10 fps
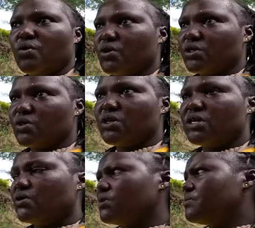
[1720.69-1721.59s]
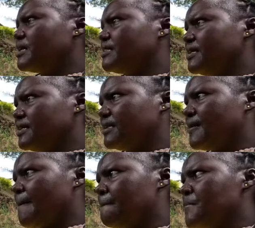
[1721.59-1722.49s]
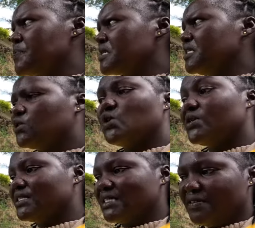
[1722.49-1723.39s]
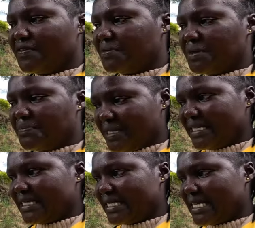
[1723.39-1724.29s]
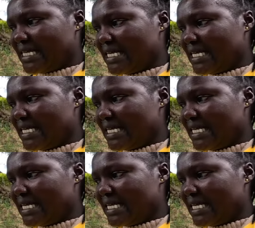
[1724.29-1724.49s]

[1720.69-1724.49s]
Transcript: was going on by then, it always gives me peace.